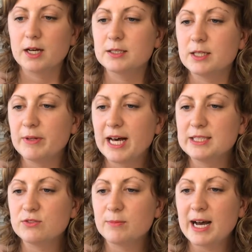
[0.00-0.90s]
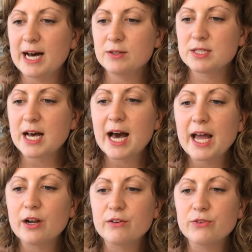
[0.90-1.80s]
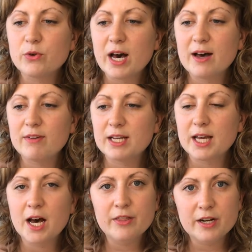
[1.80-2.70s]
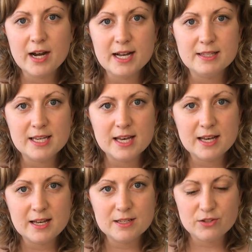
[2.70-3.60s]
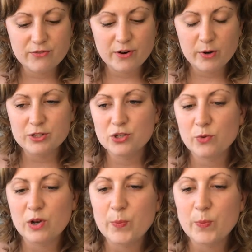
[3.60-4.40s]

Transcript: supplies from outside, or if you have any other ideas for what you want to